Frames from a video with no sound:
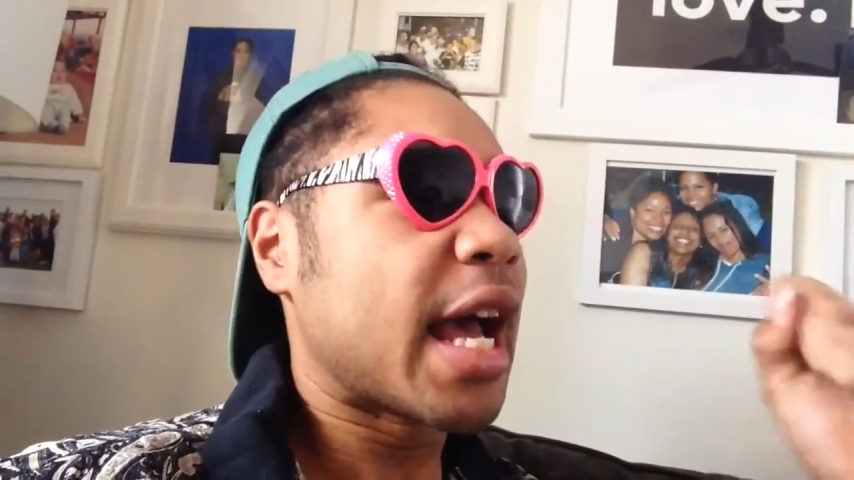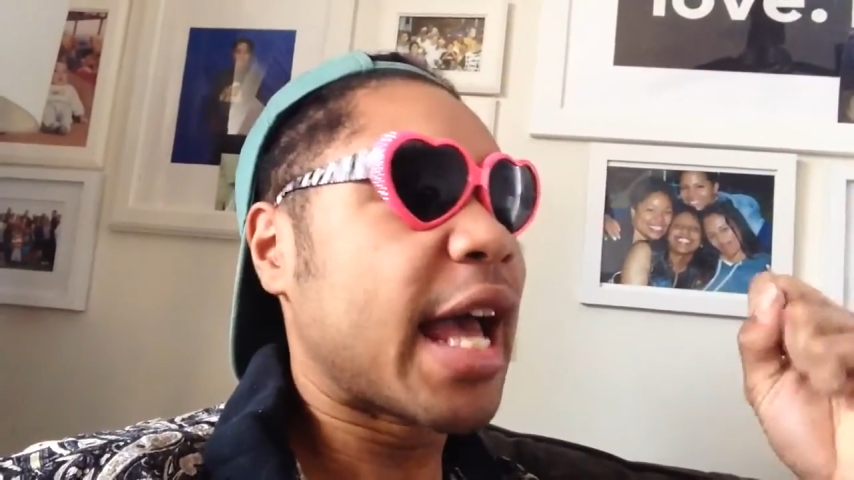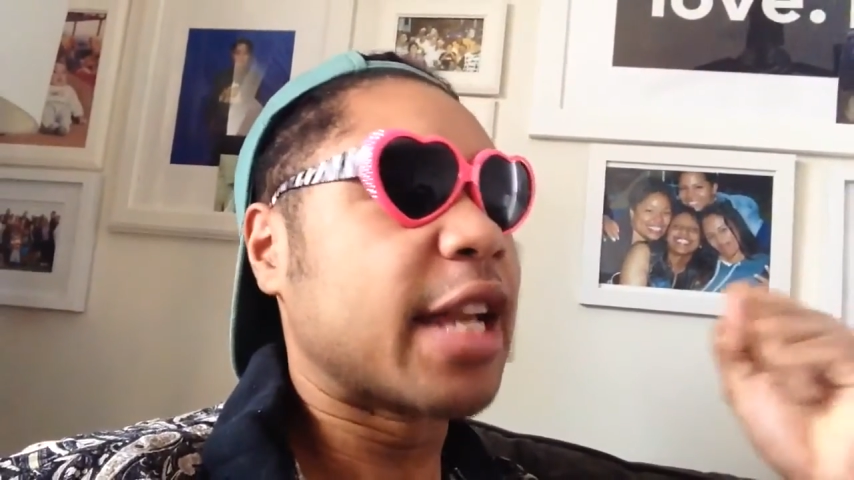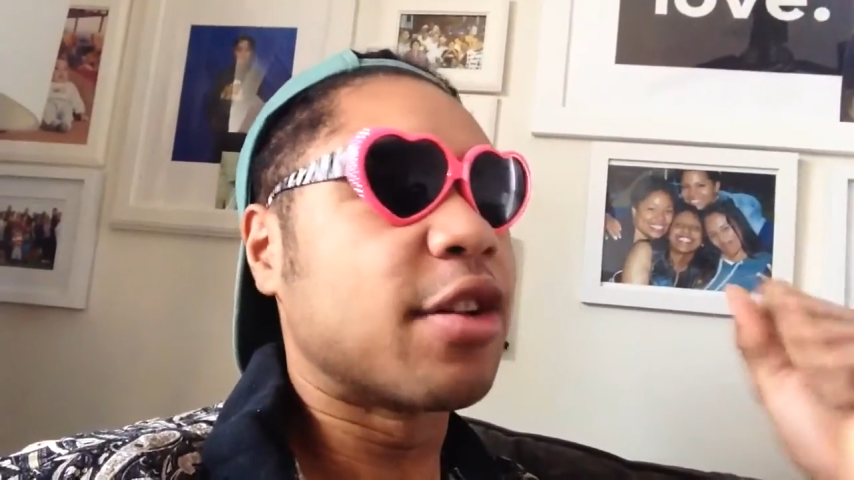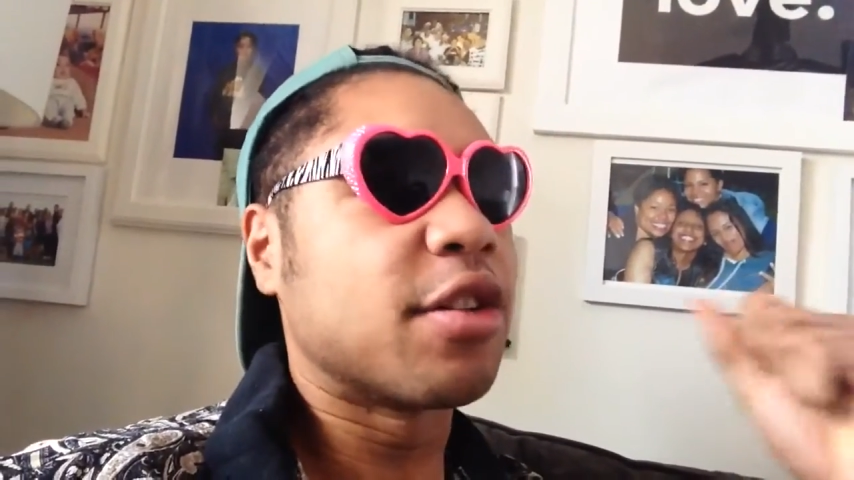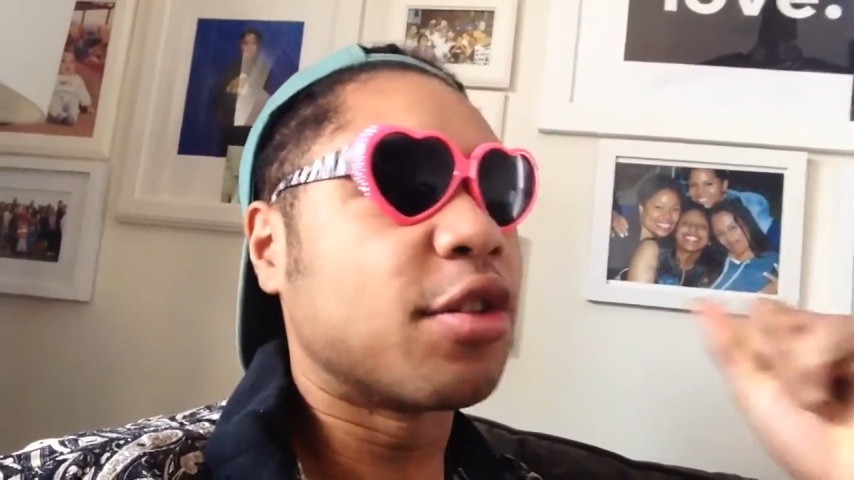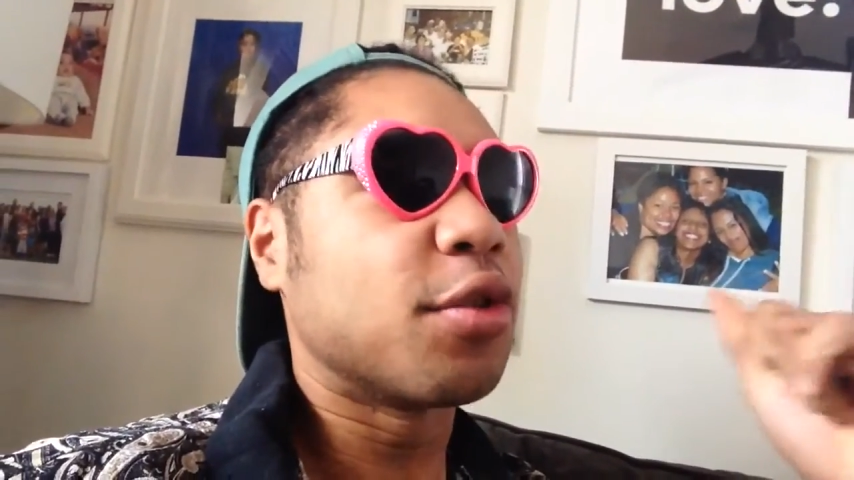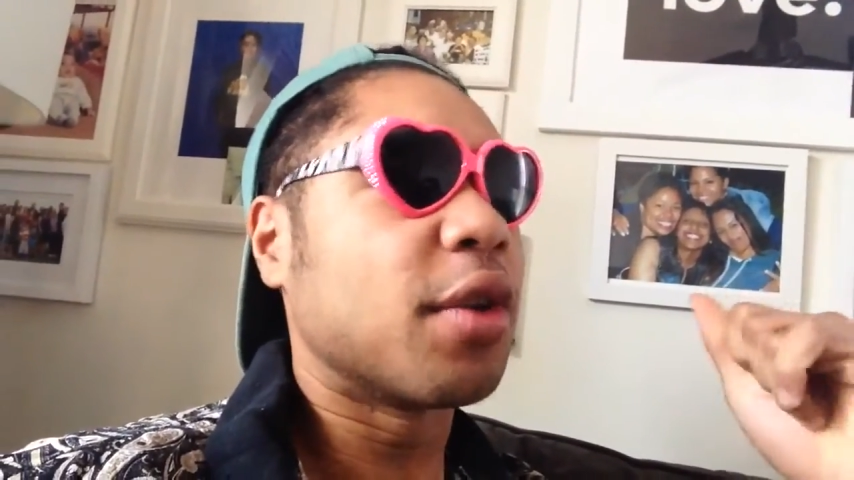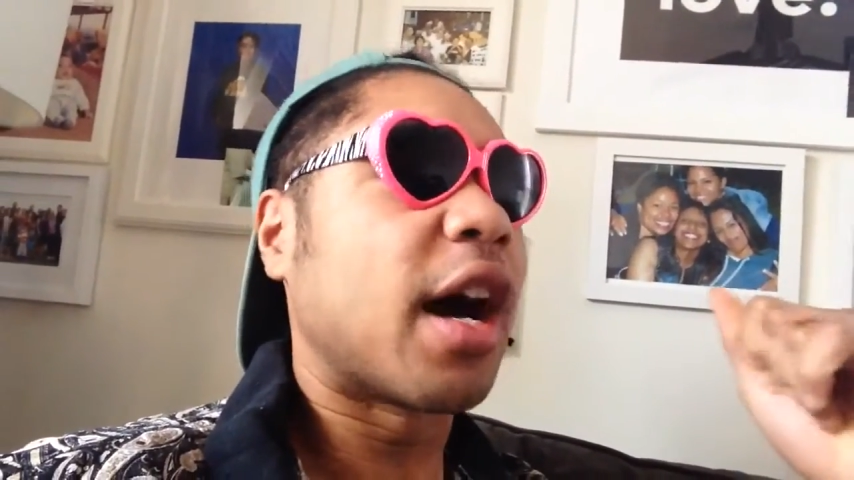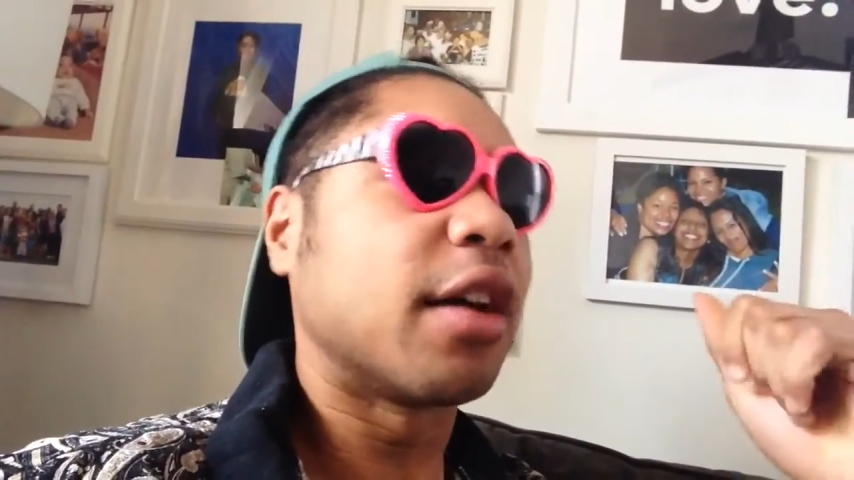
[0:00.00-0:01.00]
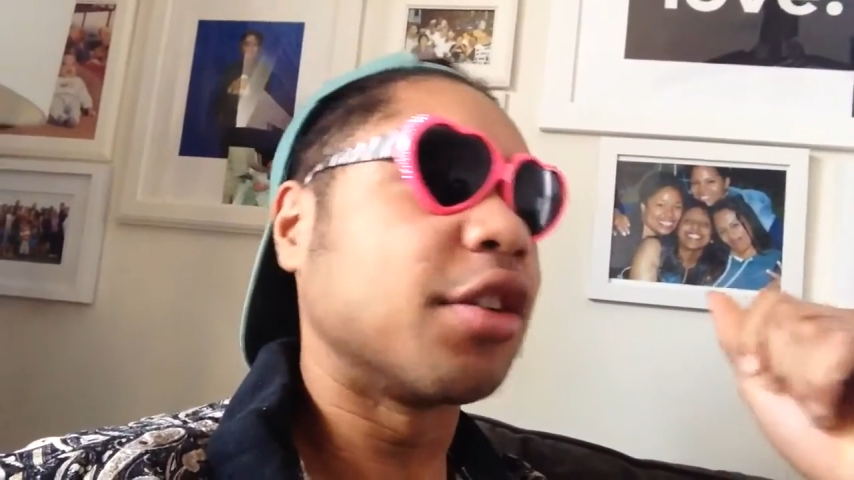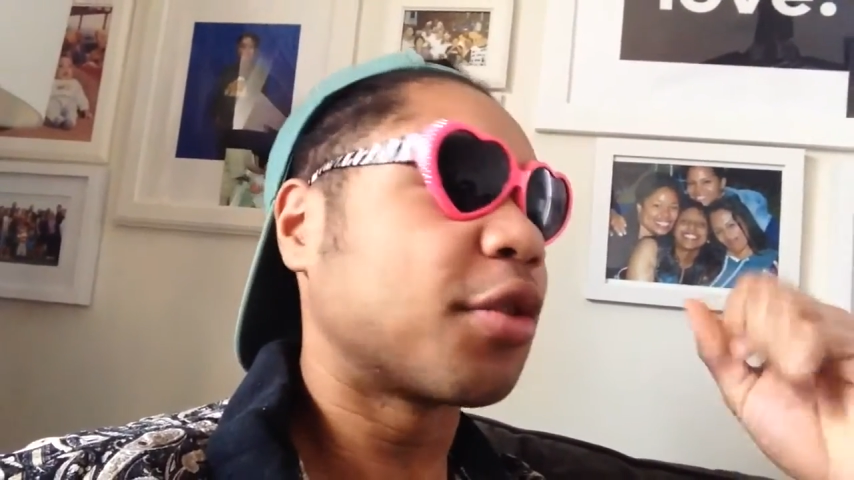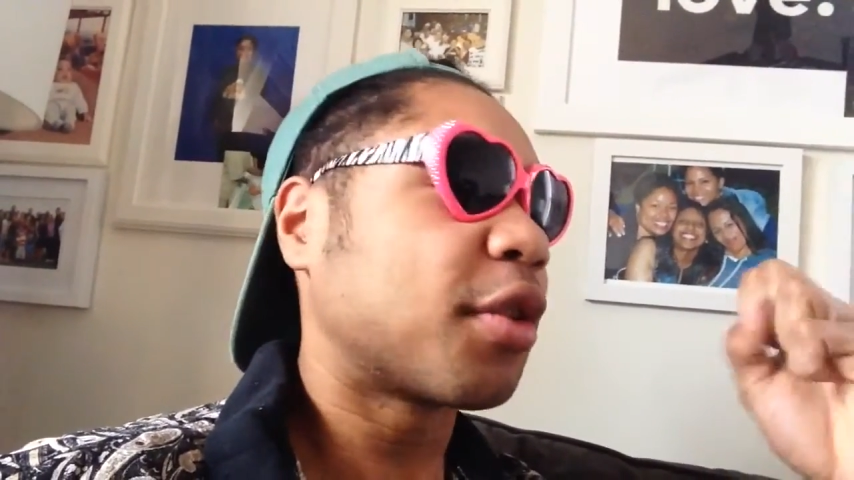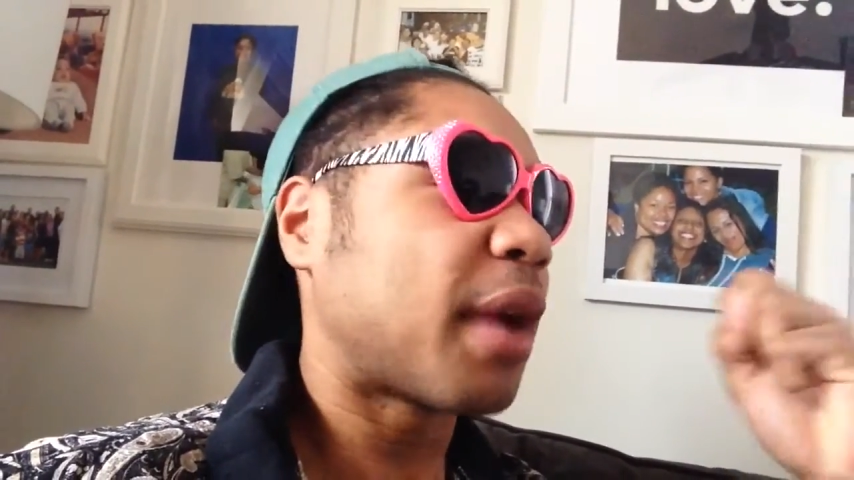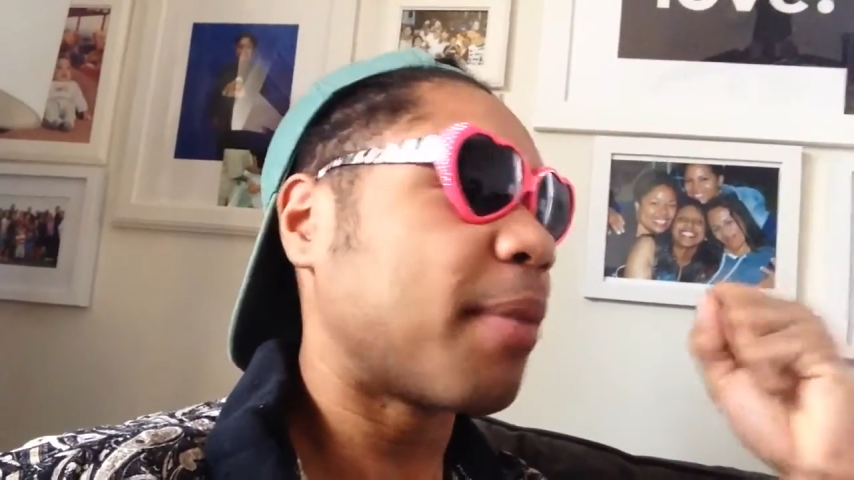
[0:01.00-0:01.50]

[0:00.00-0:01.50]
And, dude, you're one of